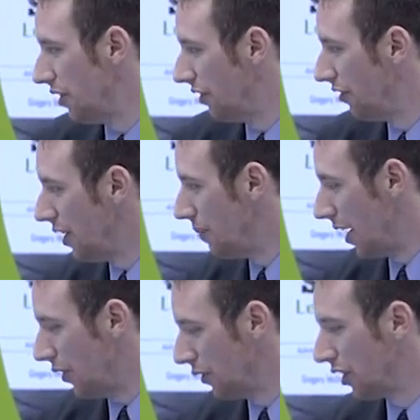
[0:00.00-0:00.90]
to feed
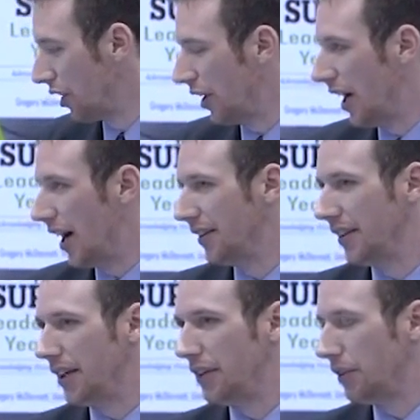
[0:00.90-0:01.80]
my own
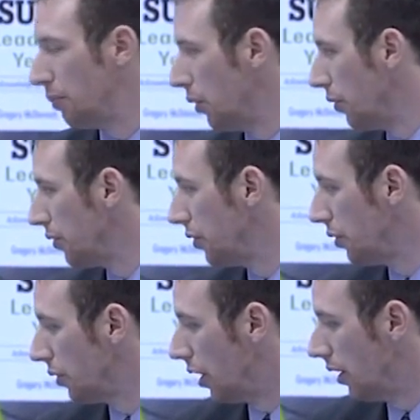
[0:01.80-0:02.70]
curiosity to pose
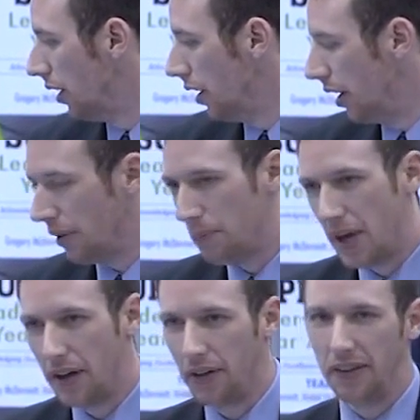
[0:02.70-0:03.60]
to the
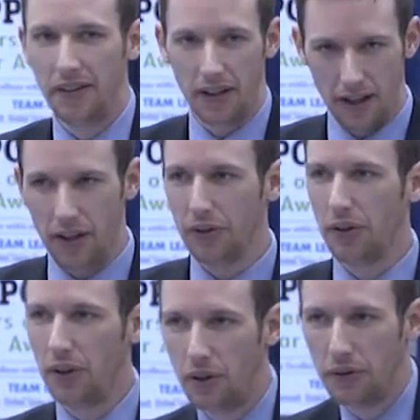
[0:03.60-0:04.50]
panelists, and then I'll
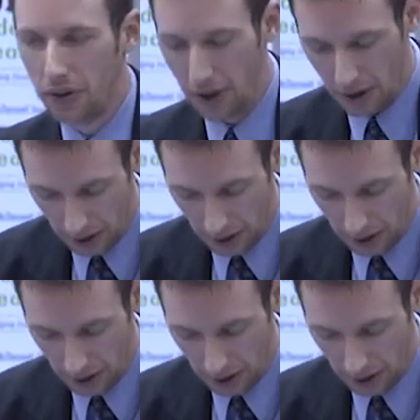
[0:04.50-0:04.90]
turn it over to the